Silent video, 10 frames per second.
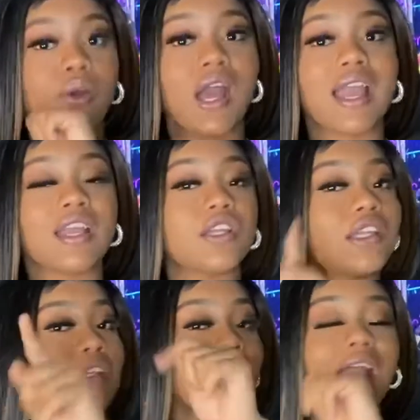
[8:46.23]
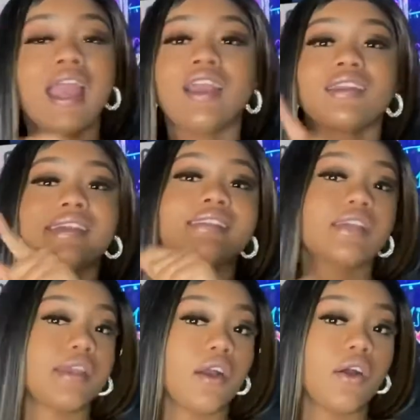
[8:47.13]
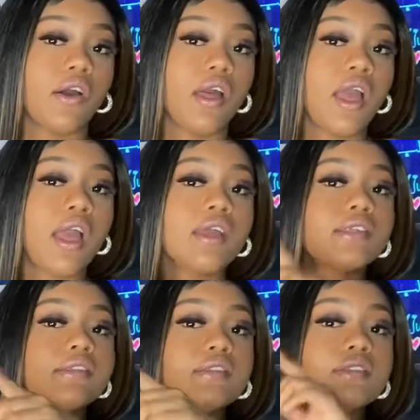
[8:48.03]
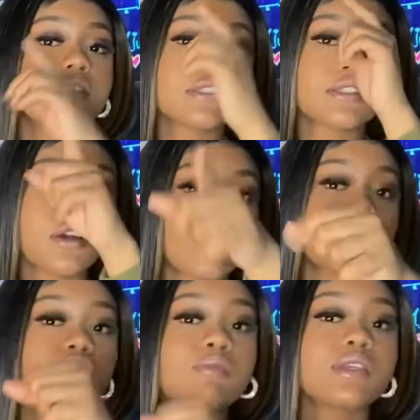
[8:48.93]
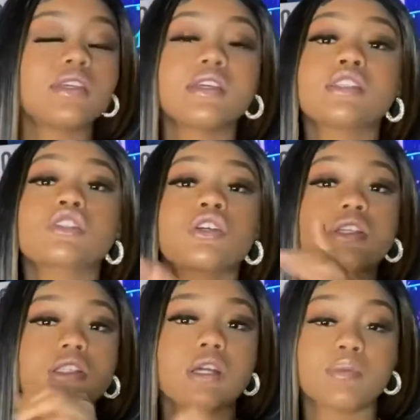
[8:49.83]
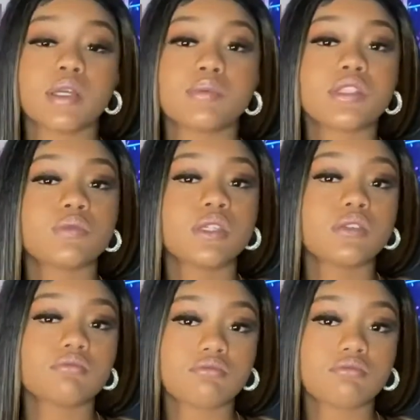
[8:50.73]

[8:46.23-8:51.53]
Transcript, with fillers: I ain't gonna. Even, I ain't gonna even tell y'all. Just know it's gonna be. It's it's coming up this week.